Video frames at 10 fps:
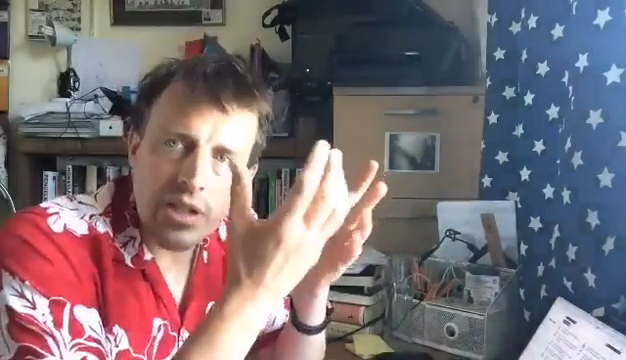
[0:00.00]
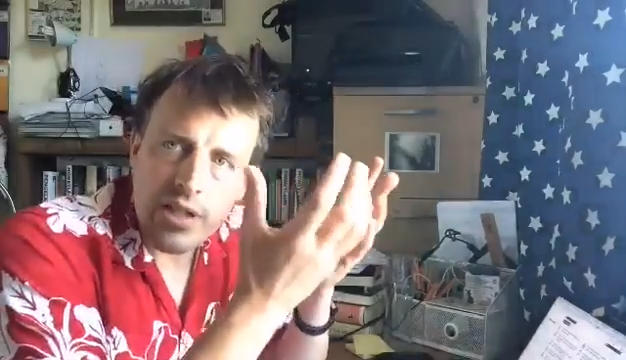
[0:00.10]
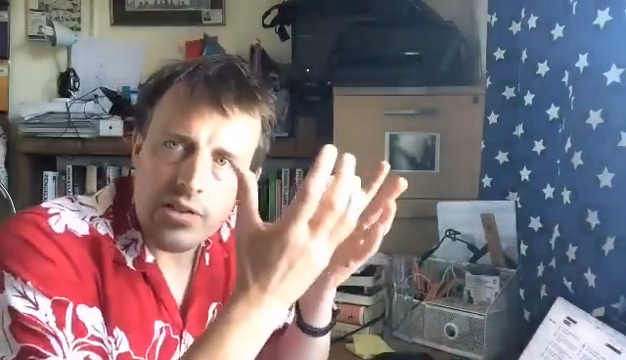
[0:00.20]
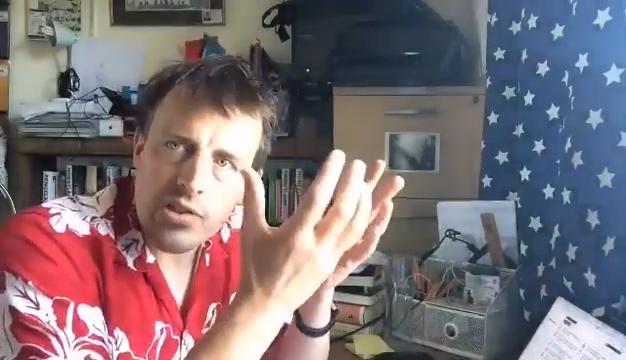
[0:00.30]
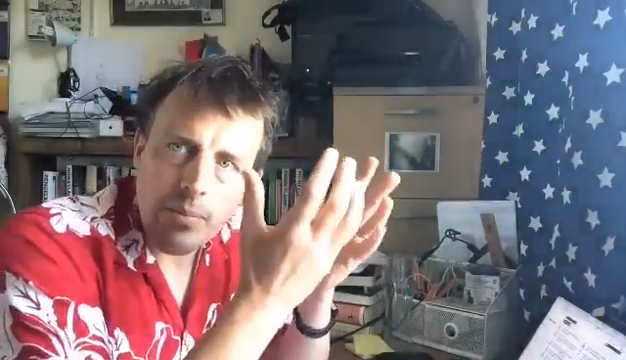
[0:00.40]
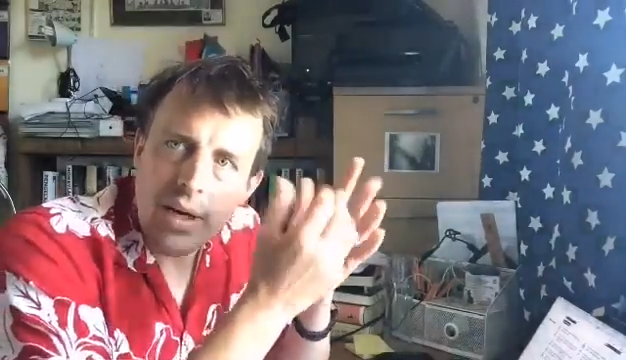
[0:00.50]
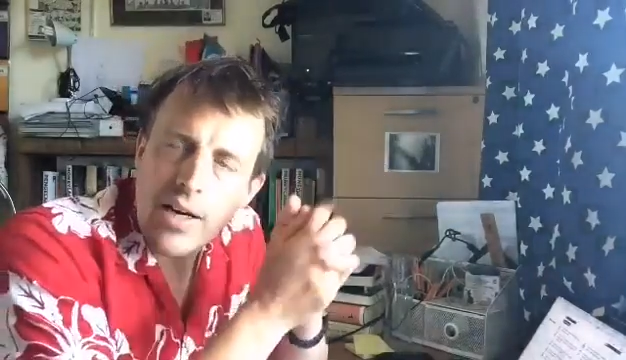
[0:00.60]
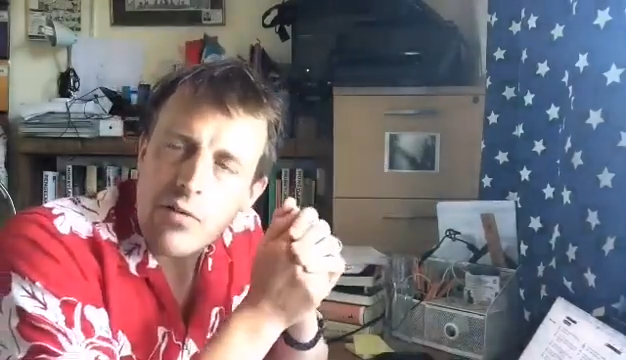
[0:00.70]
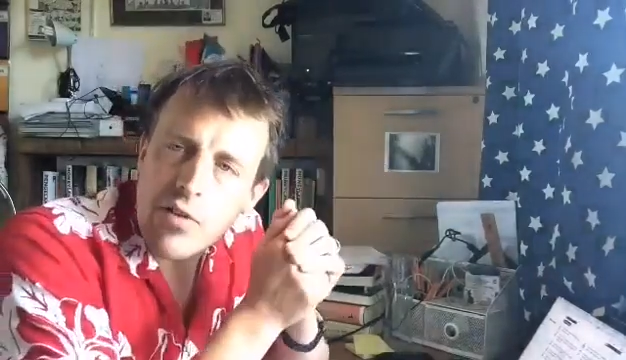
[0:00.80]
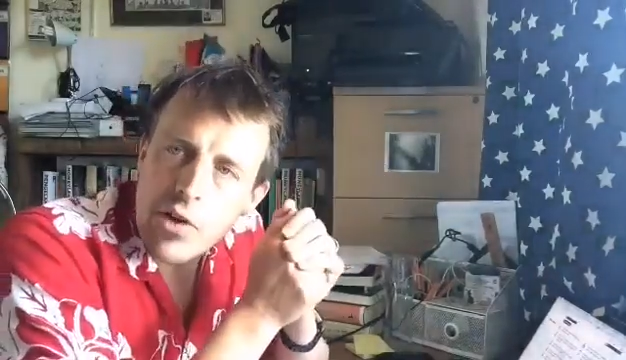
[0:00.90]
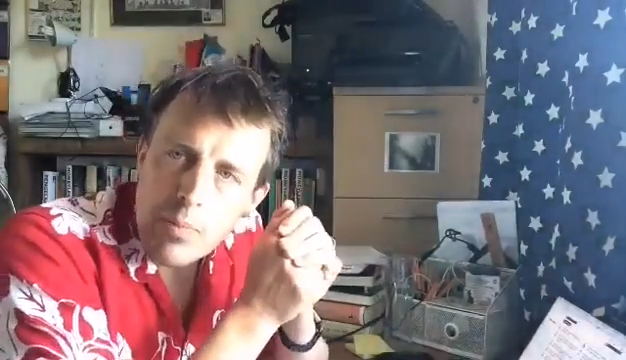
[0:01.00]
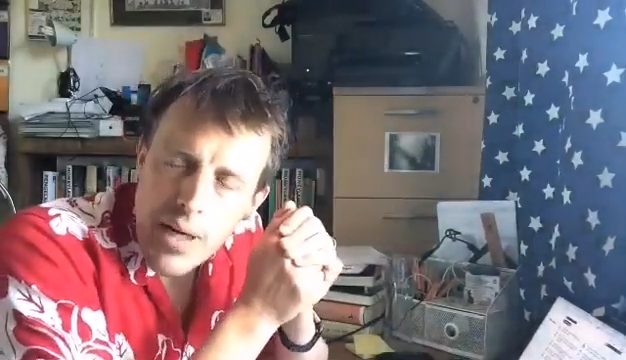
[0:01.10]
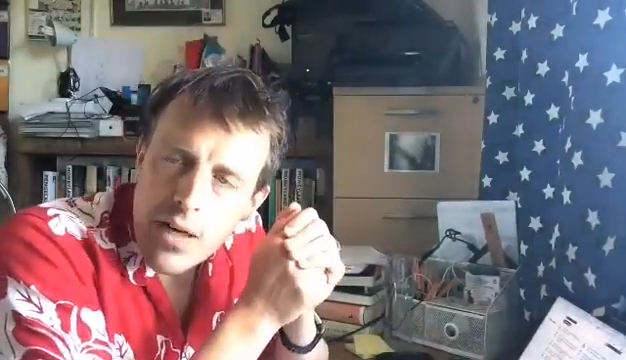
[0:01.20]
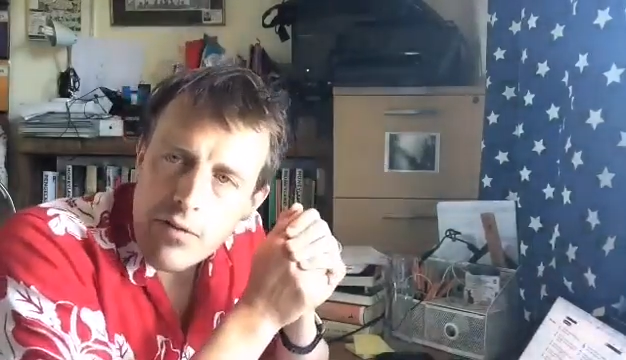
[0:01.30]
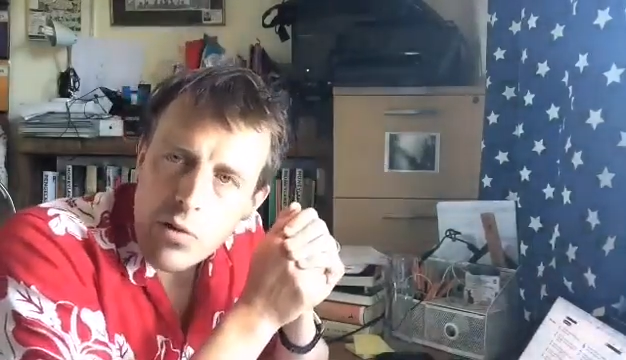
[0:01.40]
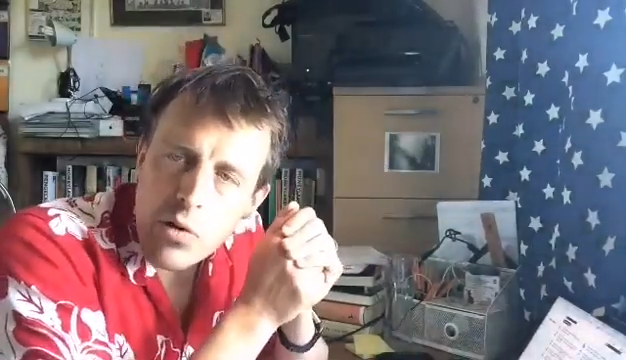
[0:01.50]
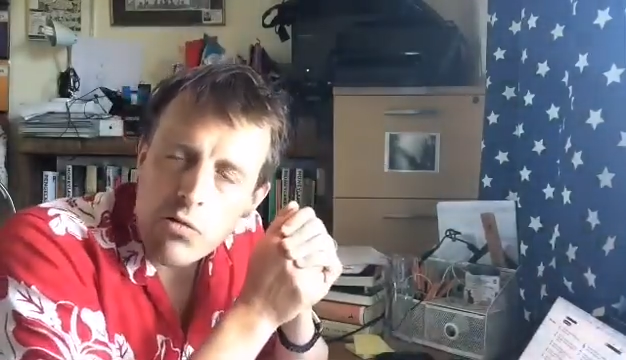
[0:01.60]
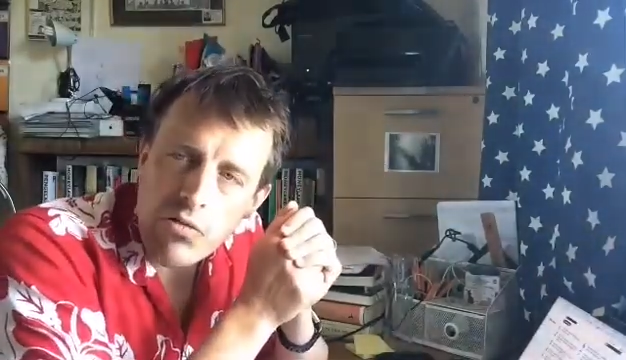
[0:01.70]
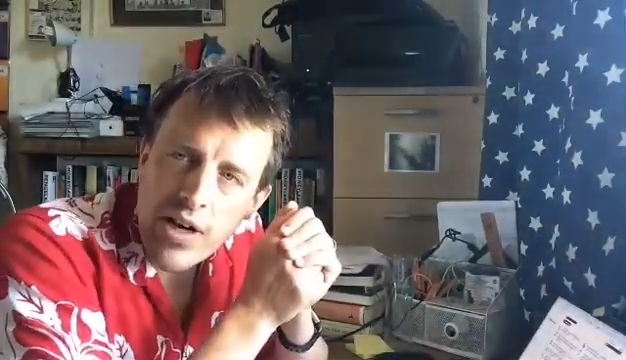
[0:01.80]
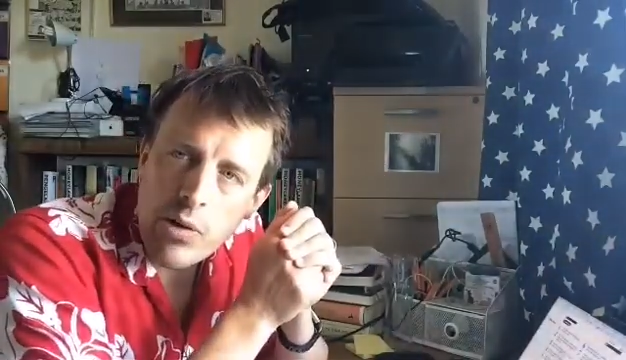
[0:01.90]
and yet somehow very powerful
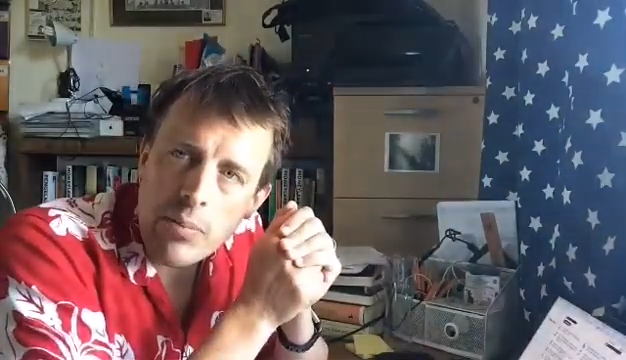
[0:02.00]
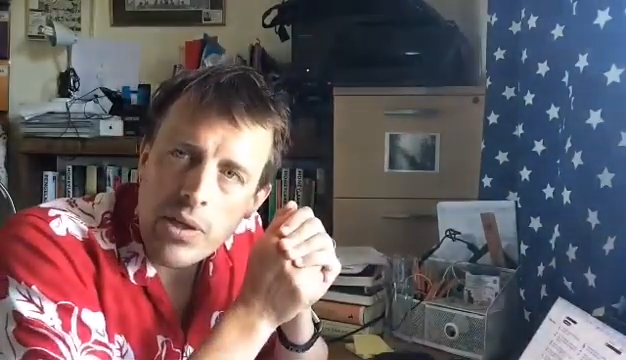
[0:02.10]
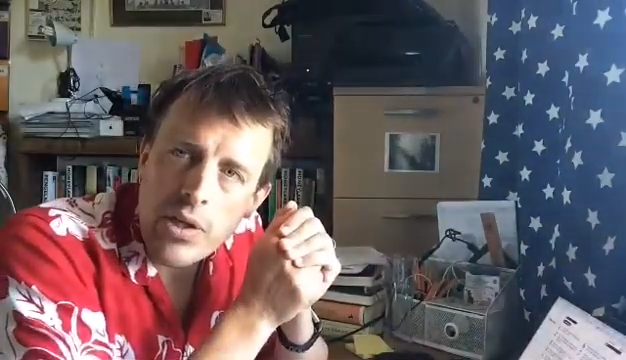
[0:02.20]
realm